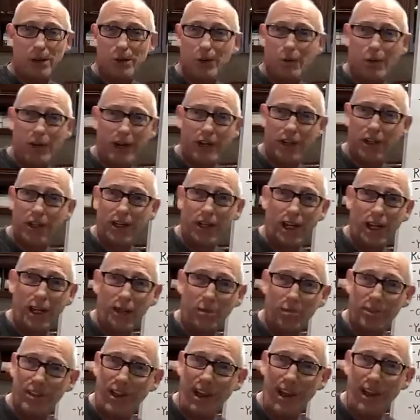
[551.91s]
Why do you
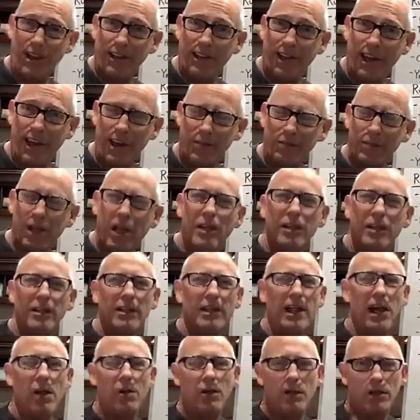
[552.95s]
keep saying that?
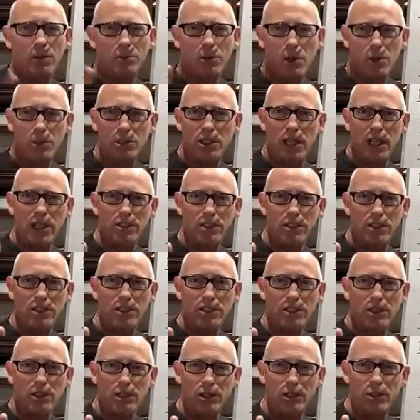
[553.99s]
Now, in most
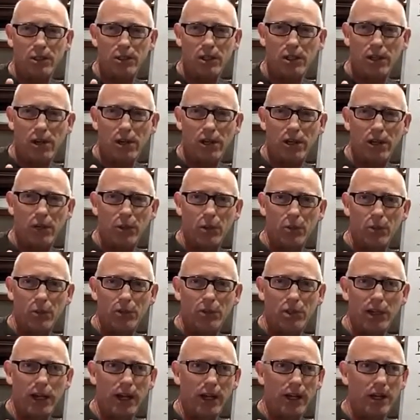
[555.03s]
cases, your target
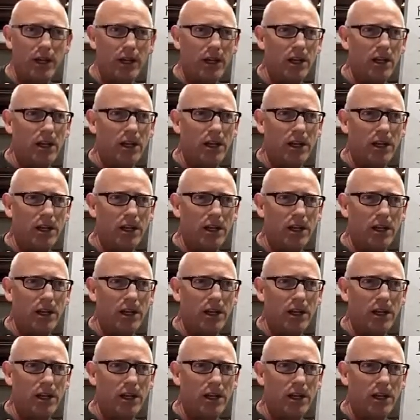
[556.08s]
will say,